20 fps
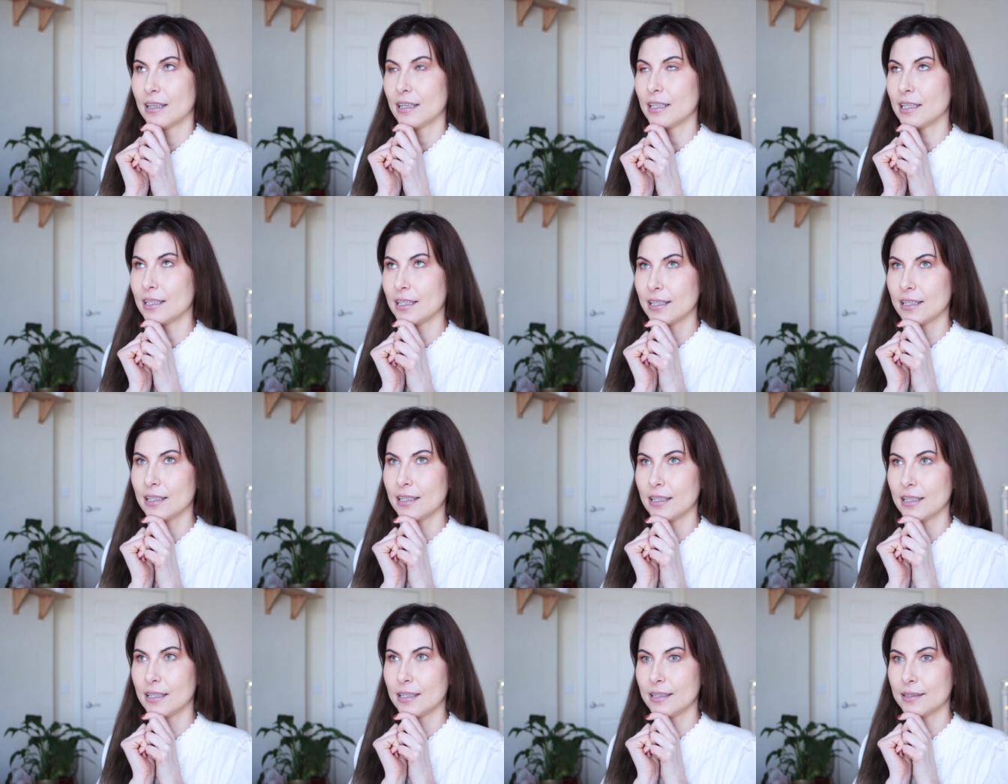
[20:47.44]

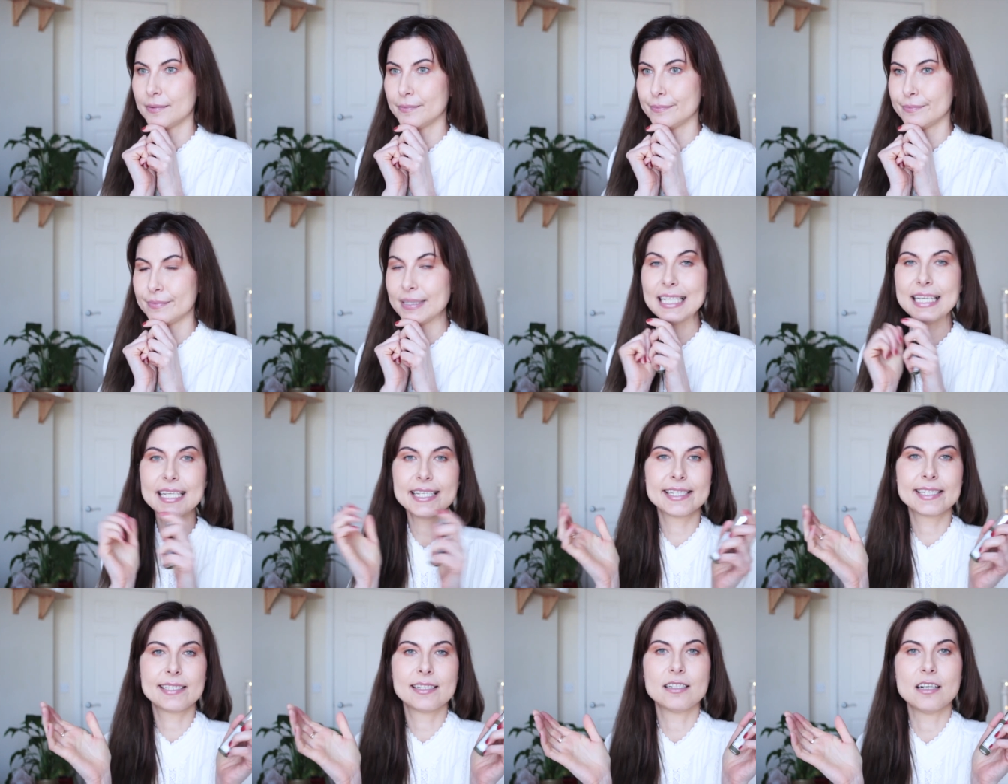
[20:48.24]
um,
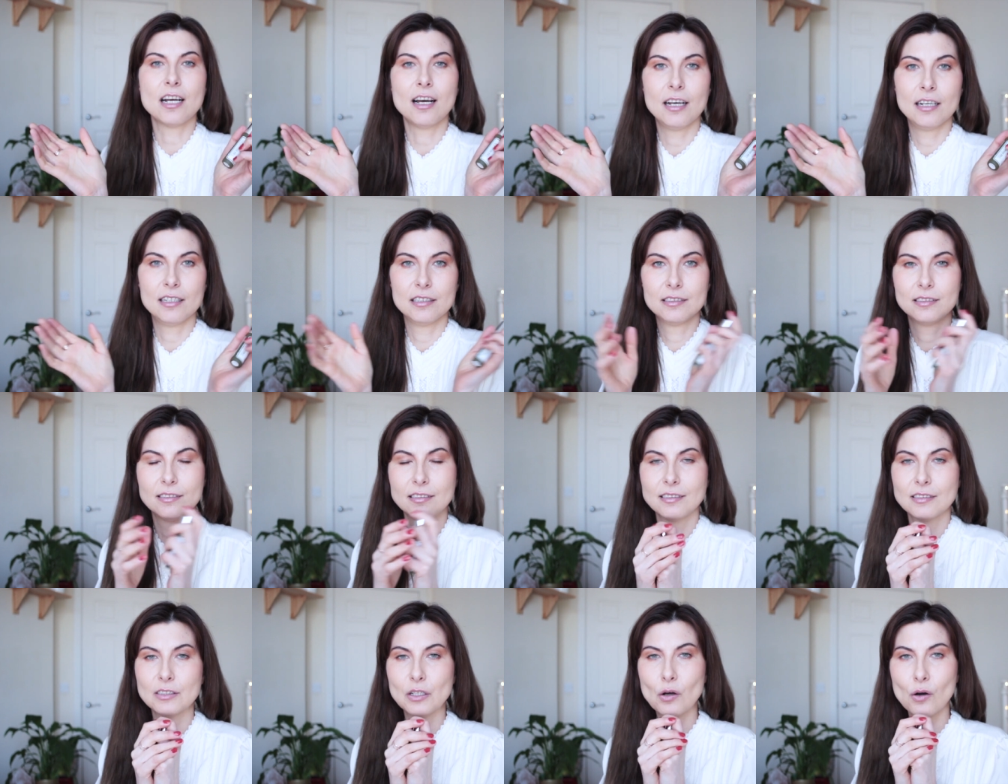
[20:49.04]
Easter
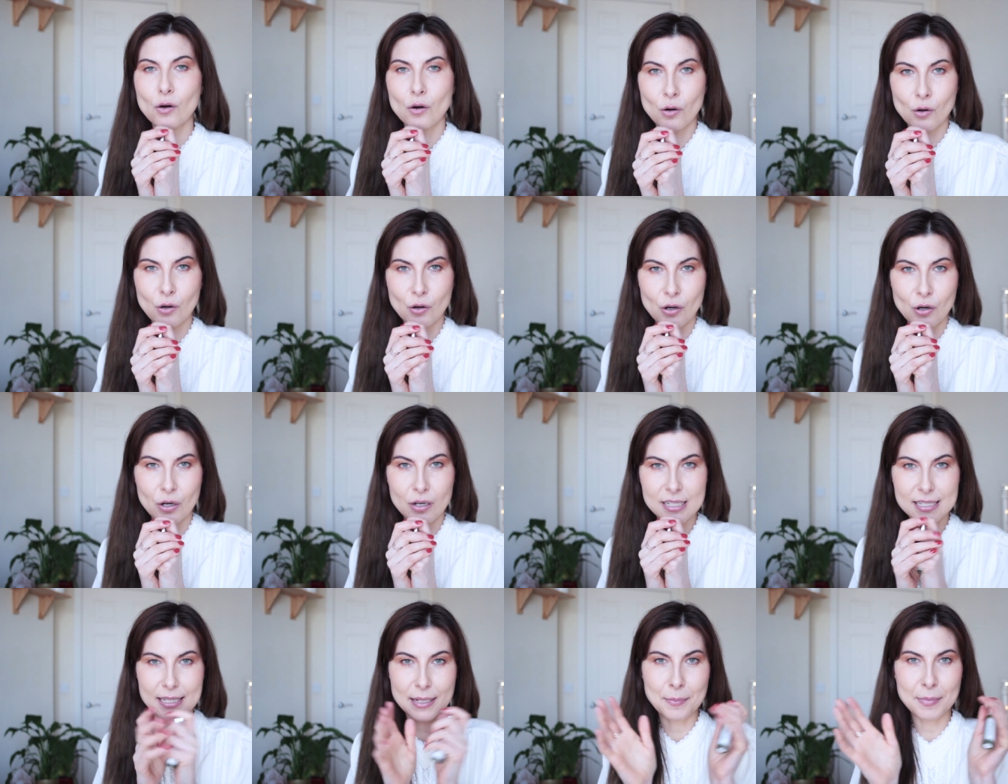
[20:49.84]

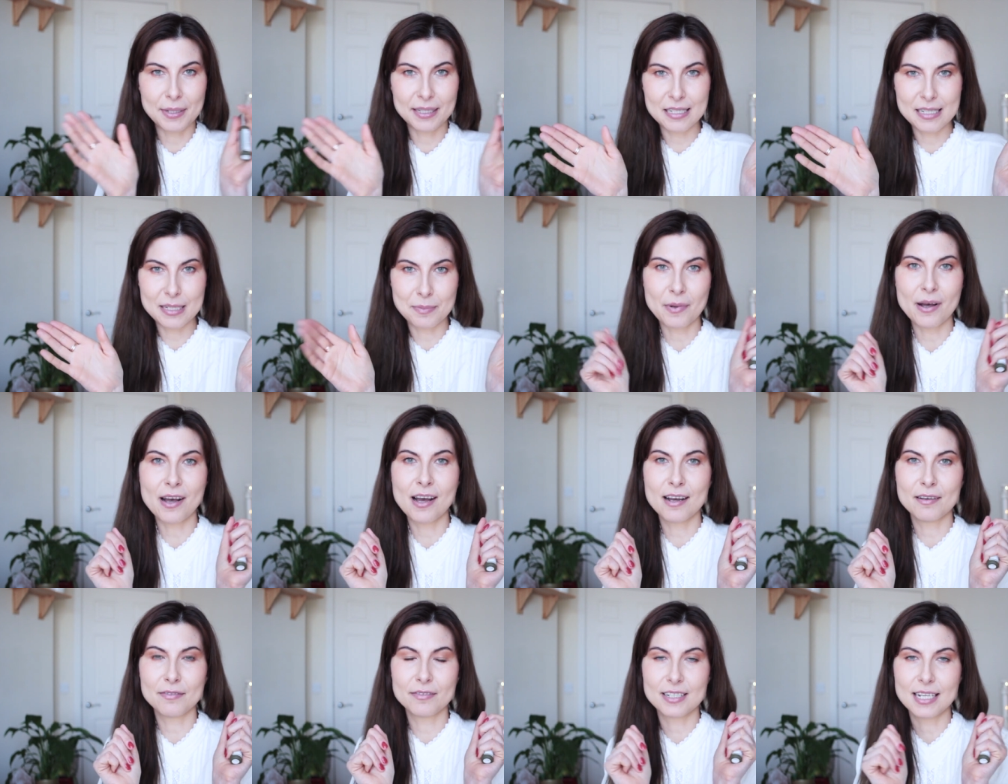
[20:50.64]
or somebody's
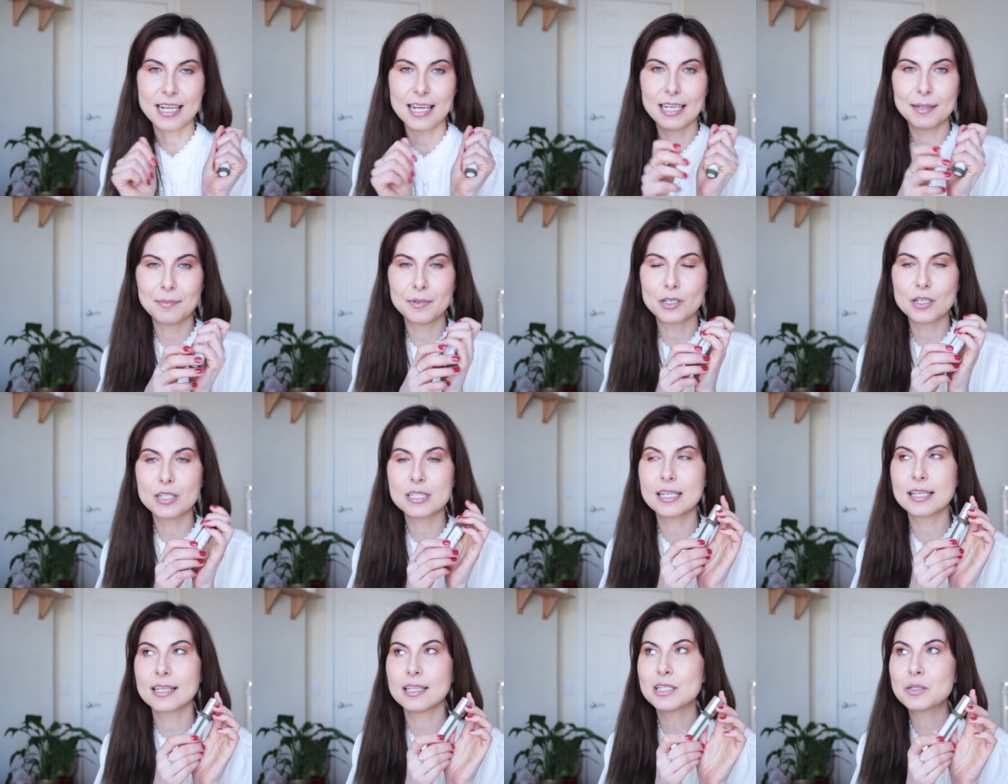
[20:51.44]
birthday,
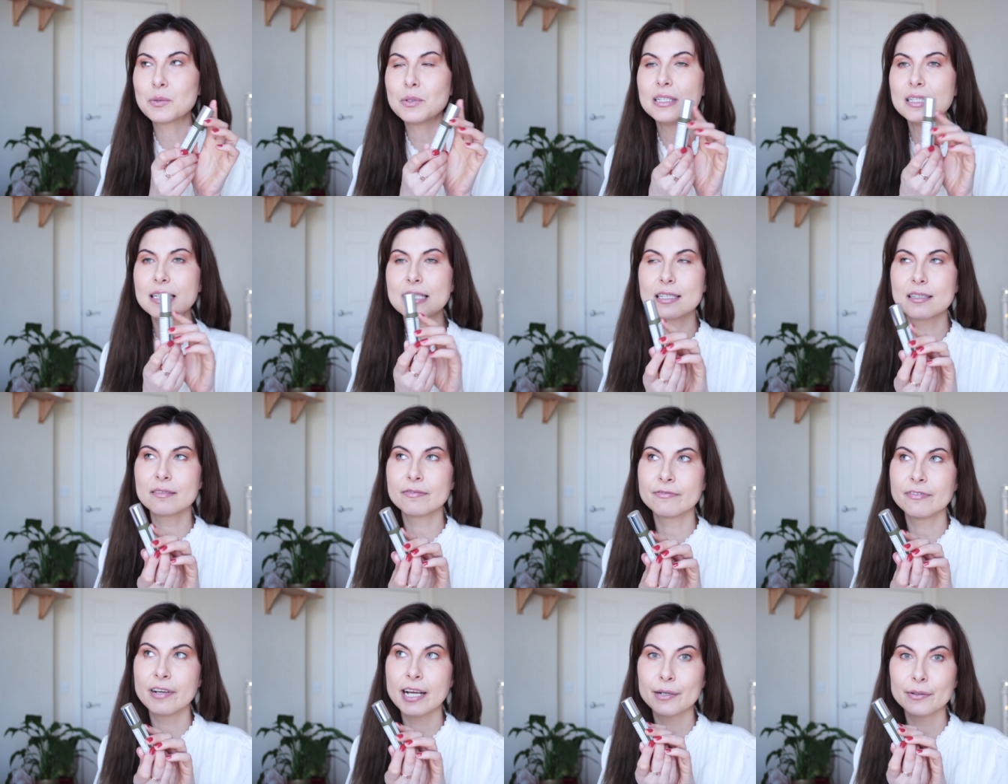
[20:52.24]
because this one is
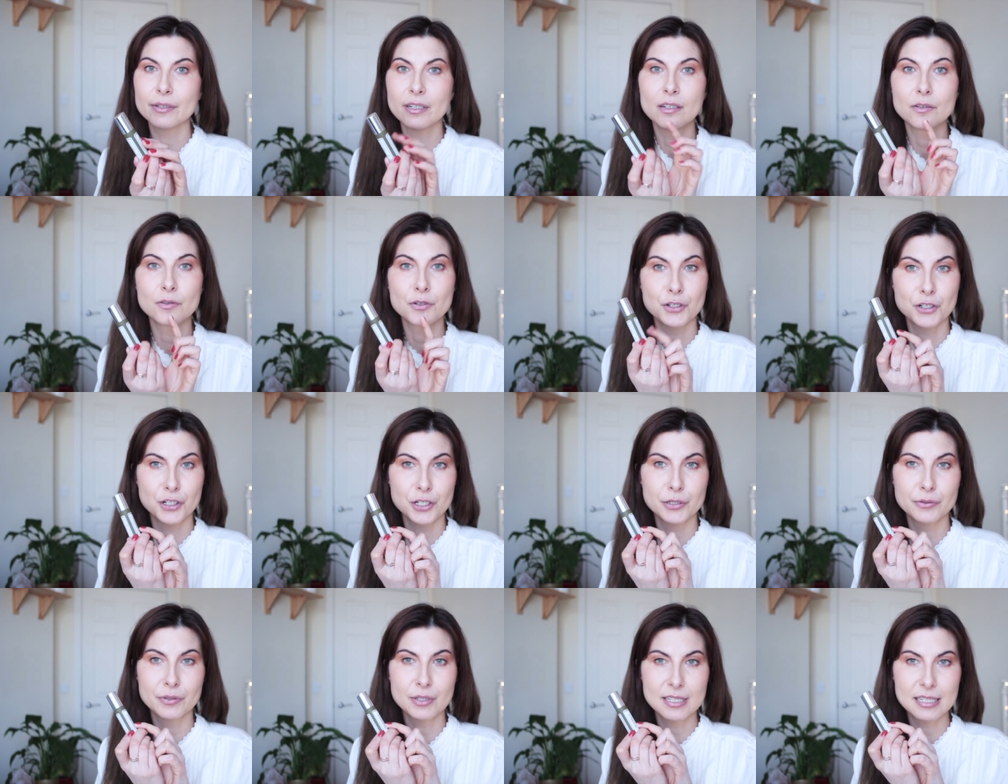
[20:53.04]
very
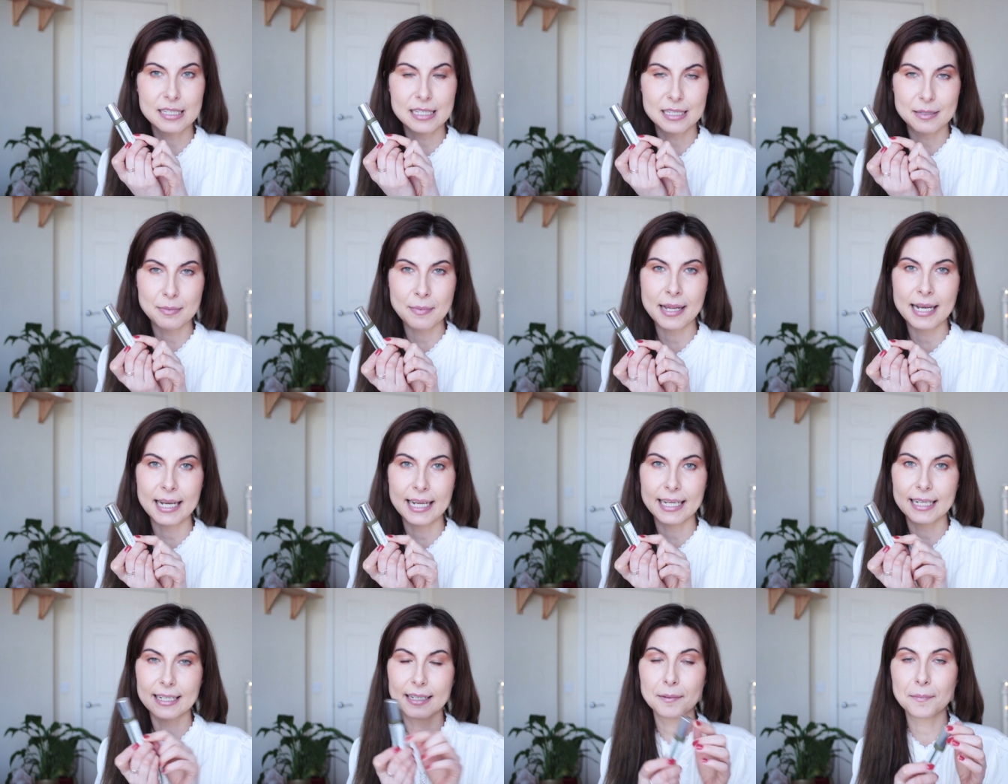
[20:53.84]
luxurious
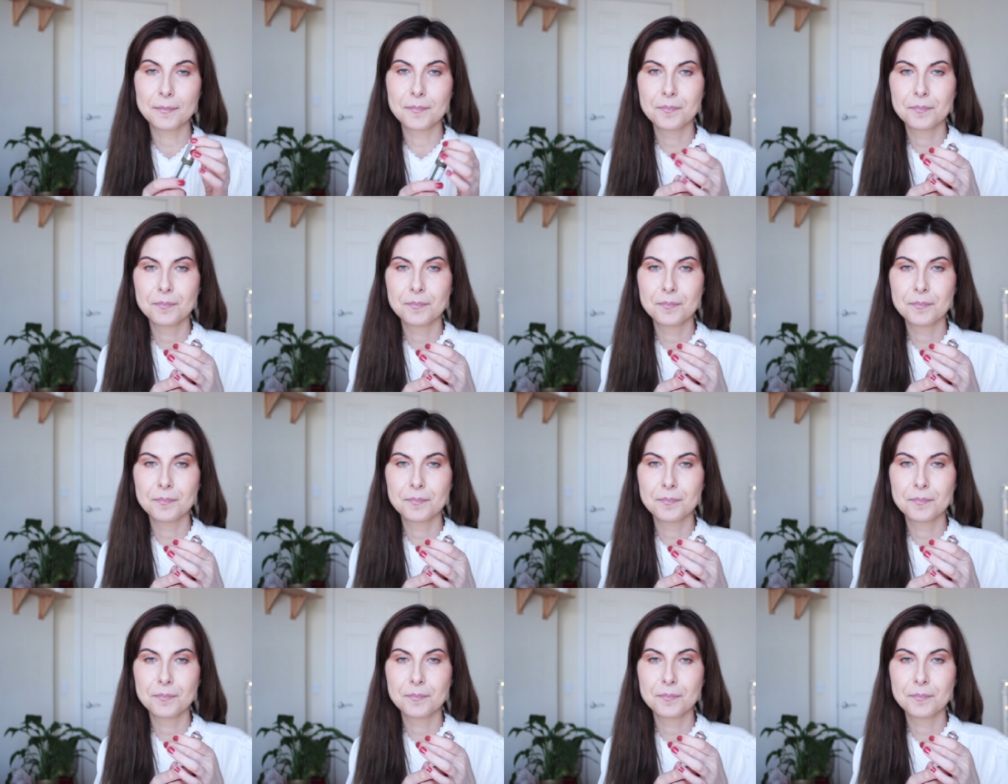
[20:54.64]
smelling.